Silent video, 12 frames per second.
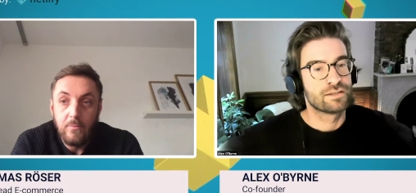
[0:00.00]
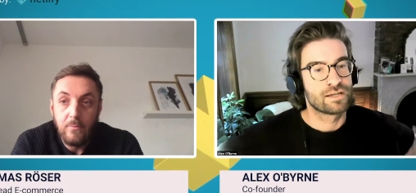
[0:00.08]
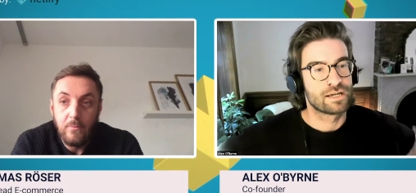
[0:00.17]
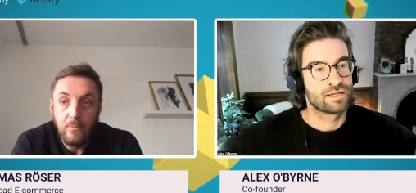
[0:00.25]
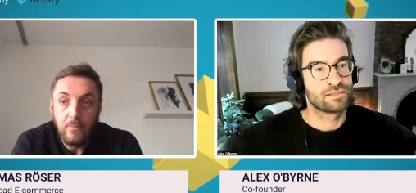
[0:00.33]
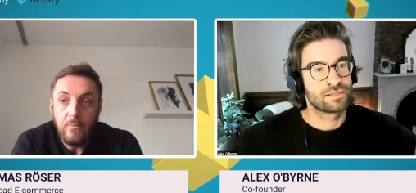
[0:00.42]

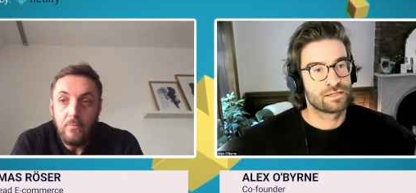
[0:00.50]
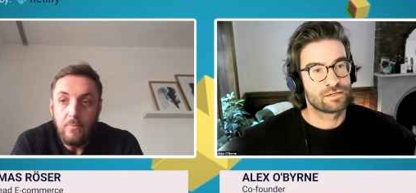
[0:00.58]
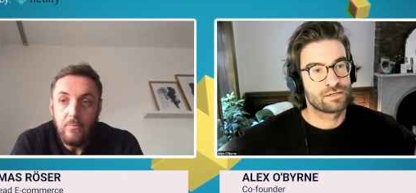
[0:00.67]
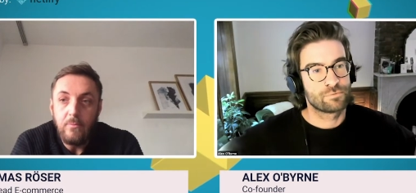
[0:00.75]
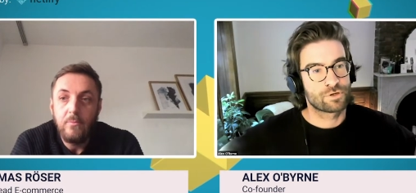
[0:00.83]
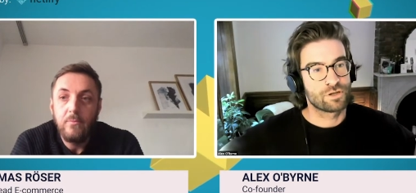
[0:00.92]
Speaker 1: and
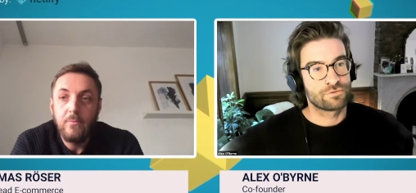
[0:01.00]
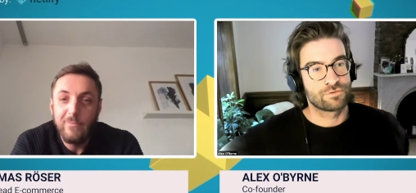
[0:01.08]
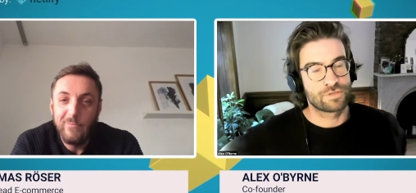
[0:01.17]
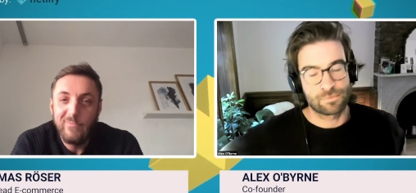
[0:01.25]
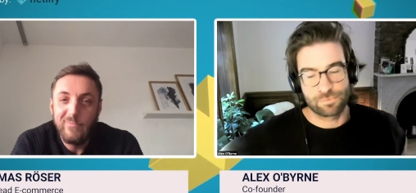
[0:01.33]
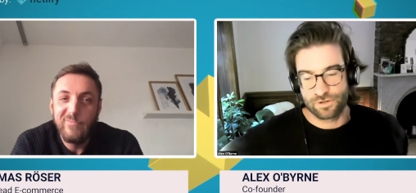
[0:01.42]
we're going through
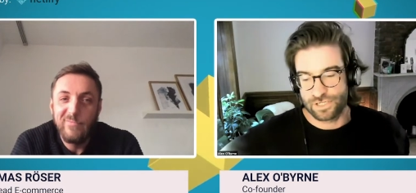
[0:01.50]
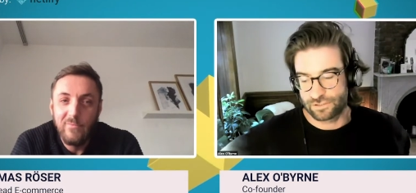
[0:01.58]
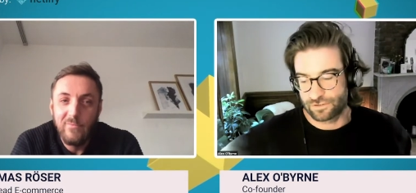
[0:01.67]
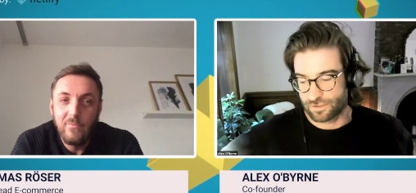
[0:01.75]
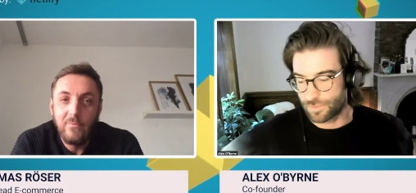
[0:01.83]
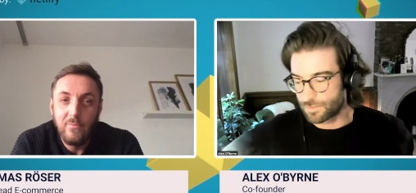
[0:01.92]
that project at
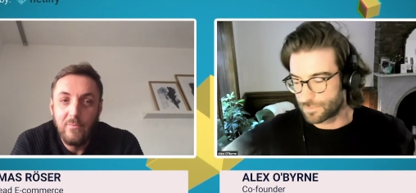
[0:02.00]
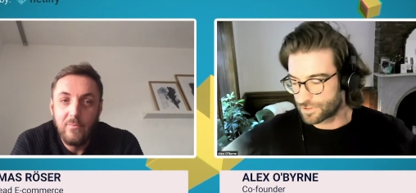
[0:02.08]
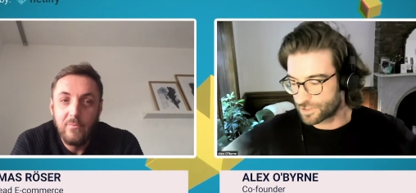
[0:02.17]
the moment.